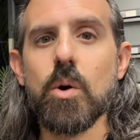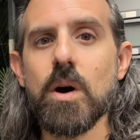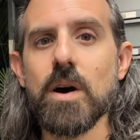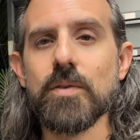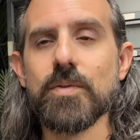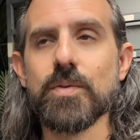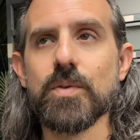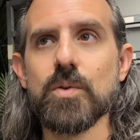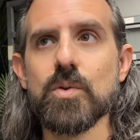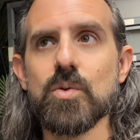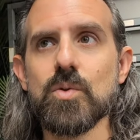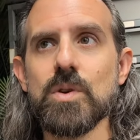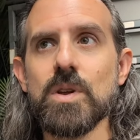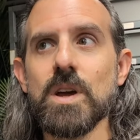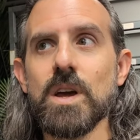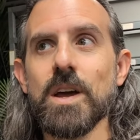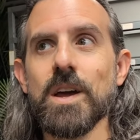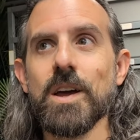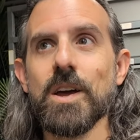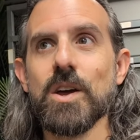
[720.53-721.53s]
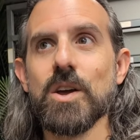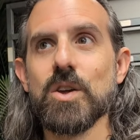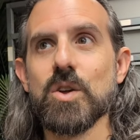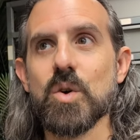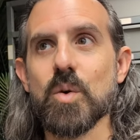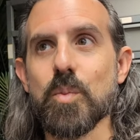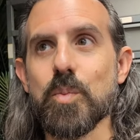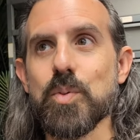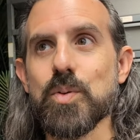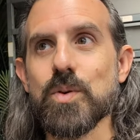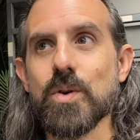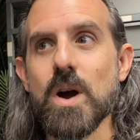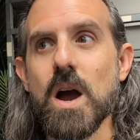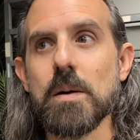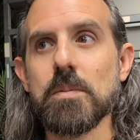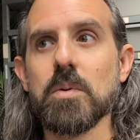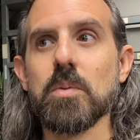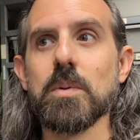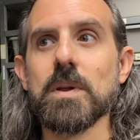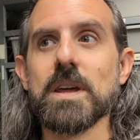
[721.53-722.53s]
off food, you're
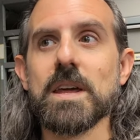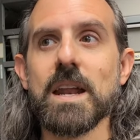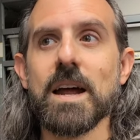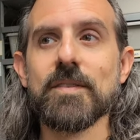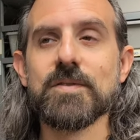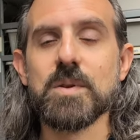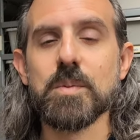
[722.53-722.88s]
probably going to have